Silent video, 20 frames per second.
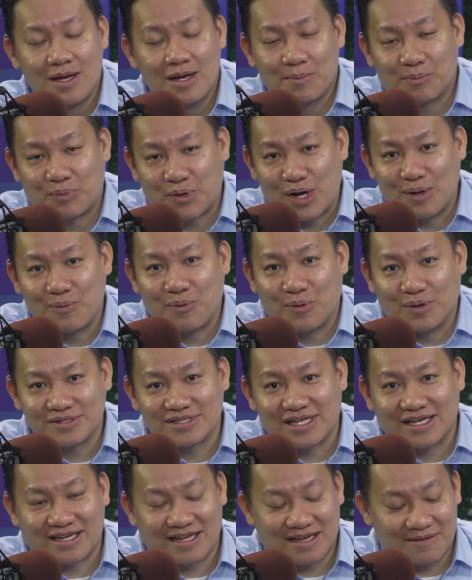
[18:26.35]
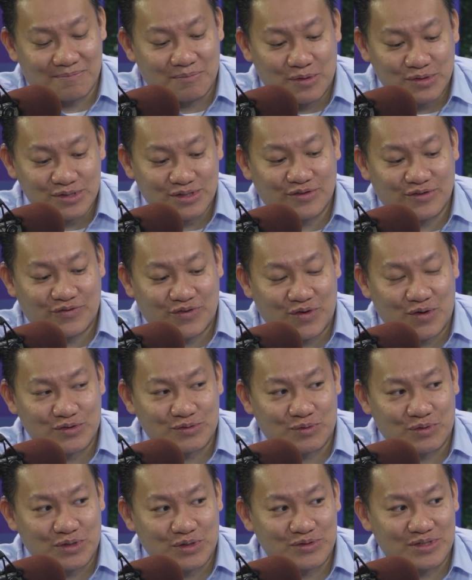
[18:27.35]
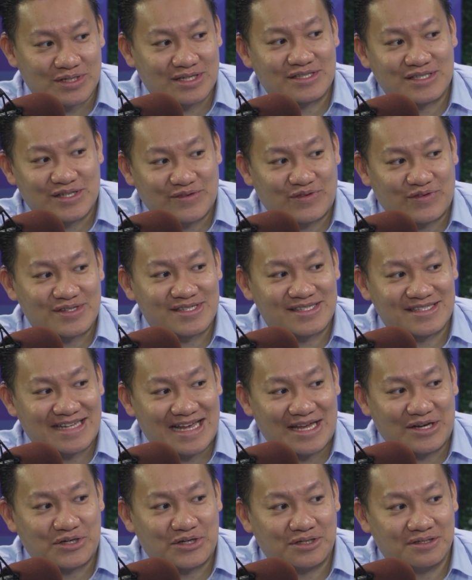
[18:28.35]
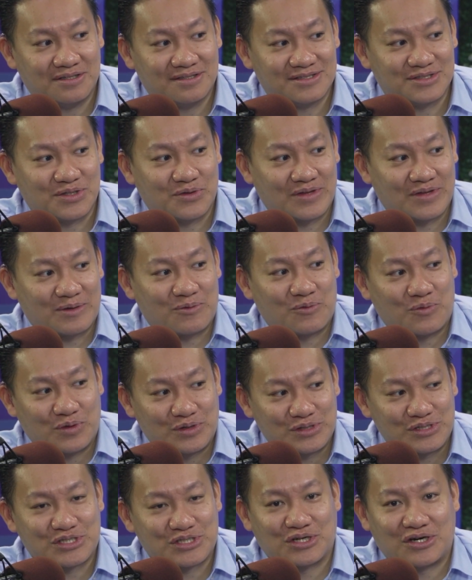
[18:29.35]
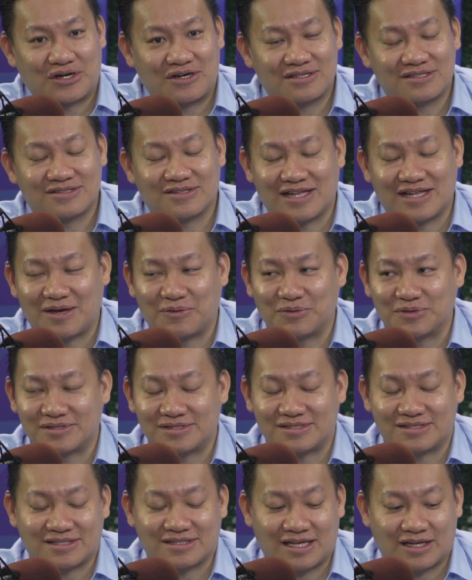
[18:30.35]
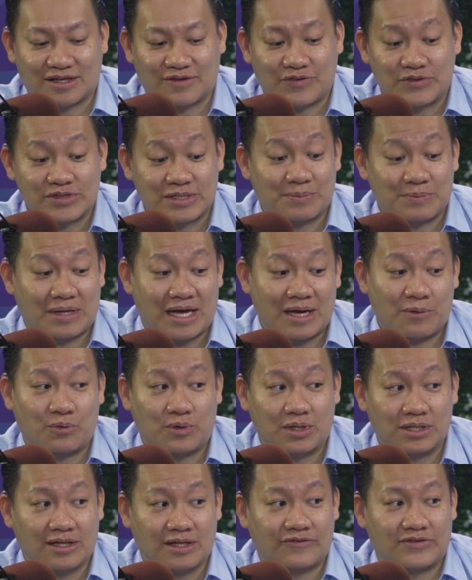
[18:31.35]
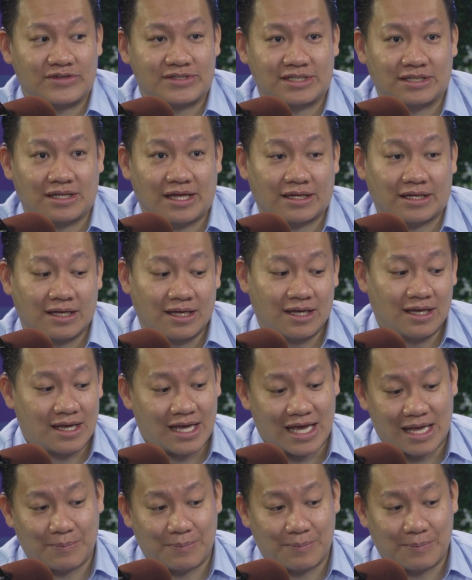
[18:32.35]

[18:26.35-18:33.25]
Problem was like most of the phones were using a different standard, so they wouldn't charge. That was kind of confusing. But I would love to see like at